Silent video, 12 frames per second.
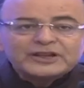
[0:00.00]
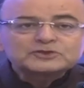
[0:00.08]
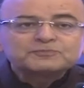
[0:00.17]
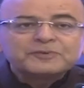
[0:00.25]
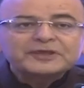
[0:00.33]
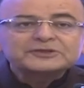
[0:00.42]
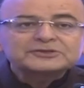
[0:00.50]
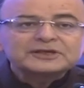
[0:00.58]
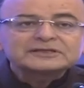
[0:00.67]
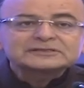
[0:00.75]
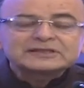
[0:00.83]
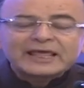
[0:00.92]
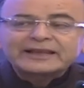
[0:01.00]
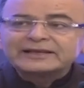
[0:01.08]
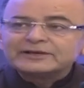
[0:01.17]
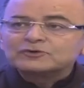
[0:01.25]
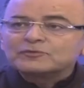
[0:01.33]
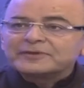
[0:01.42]
speech is
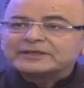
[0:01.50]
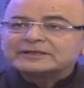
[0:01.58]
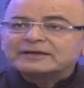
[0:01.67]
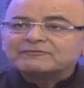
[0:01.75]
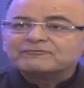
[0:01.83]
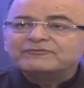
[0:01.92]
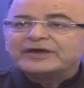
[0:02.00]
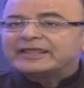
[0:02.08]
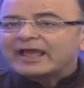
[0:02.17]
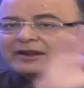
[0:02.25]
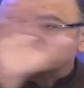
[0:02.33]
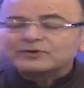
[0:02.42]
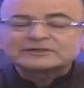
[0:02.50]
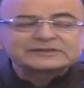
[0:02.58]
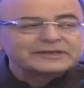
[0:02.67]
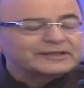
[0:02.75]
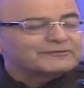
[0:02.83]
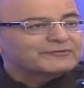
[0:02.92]
likely to be very
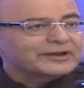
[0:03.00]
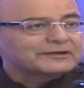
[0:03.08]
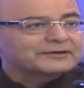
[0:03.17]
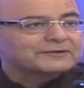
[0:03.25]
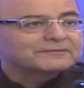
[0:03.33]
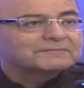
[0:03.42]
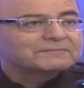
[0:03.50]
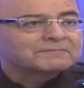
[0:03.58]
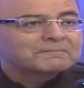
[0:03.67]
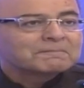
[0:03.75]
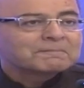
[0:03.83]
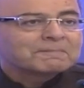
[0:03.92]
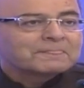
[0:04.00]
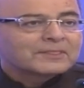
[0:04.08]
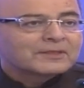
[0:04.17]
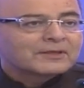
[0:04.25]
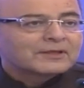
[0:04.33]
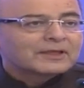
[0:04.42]
adversely affected.
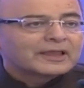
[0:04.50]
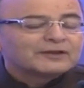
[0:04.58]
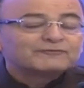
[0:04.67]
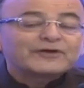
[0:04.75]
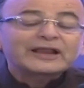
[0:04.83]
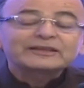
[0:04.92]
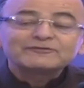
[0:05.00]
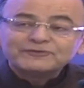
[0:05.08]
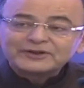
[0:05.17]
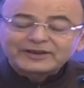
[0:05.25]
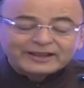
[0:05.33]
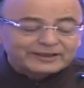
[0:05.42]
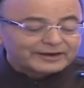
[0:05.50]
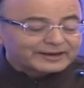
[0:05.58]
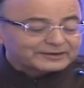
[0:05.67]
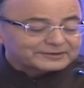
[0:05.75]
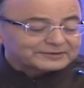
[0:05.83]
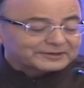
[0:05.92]
In fact, if we
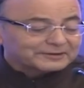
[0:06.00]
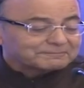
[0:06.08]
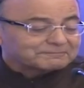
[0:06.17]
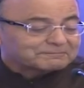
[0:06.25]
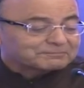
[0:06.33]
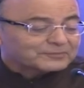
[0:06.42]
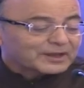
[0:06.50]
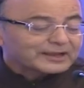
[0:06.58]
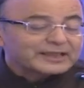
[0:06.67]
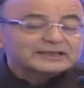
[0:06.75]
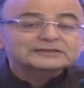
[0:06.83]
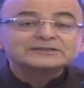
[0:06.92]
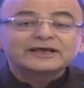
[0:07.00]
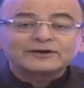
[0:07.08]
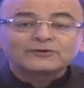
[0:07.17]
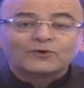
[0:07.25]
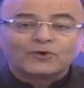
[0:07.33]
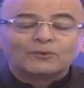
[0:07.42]
recollect uh, a case
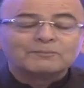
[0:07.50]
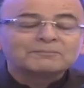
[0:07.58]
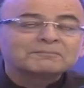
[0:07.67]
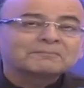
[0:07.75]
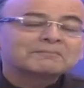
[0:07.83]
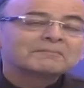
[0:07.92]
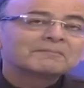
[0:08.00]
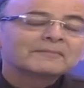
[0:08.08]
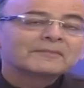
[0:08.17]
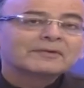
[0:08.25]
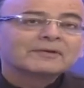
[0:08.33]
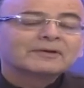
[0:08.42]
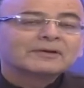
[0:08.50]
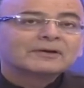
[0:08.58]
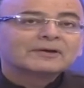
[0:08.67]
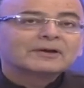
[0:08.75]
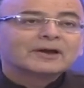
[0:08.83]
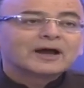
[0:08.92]
nearer home,
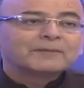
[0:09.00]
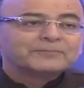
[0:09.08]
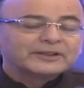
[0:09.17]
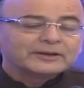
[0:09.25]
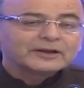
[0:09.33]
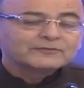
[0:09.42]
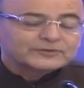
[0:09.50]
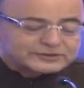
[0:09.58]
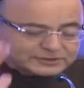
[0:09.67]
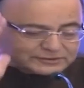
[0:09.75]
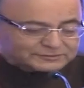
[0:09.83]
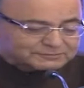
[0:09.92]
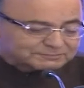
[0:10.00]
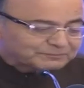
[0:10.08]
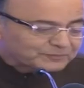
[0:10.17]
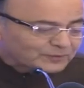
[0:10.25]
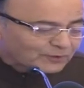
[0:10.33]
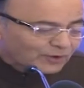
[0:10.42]
a period which is
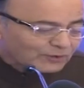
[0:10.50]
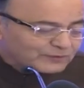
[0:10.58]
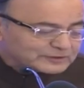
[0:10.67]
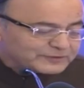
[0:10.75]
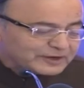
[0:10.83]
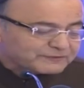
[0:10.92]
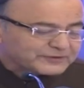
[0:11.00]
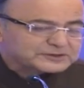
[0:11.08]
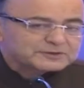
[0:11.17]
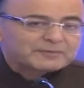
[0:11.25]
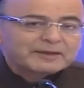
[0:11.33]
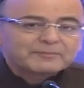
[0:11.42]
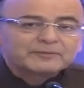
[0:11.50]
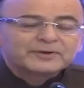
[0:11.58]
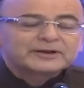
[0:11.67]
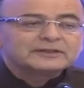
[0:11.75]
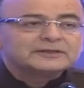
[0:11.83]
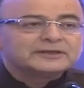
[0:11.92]
always very fresh in my
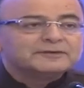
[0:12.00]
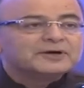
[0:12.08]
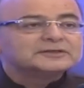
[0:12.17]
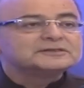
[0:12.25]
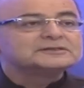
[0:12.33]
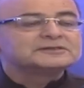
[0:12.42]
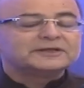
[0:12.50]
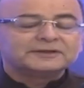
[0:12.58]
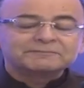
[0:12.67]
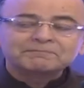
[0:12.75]
memory, the emergency,